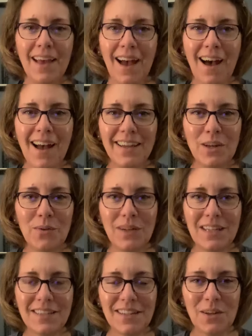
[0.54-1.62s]
Hi,
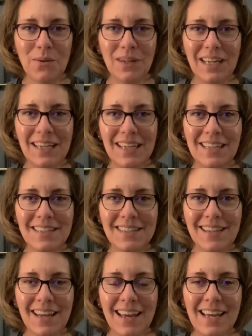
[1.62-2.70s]
yogis and yoginis.
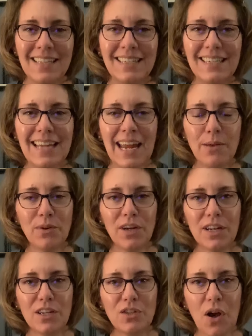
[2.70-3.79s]
Today we're
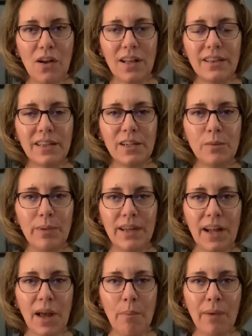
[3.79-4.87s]
going to talk a little bit
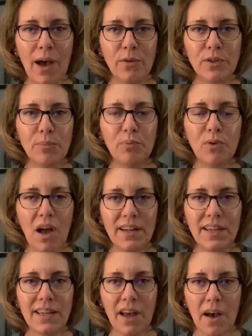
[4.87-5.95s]
about
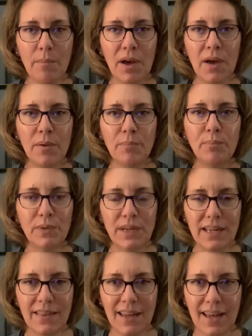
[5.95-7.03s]
pranayama
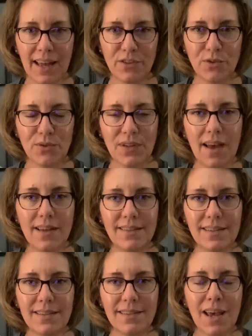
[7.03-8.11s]
breathing
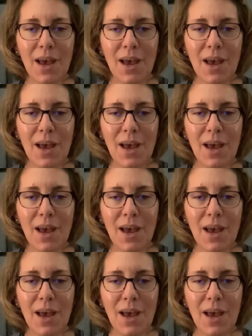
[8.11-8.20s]
exercises.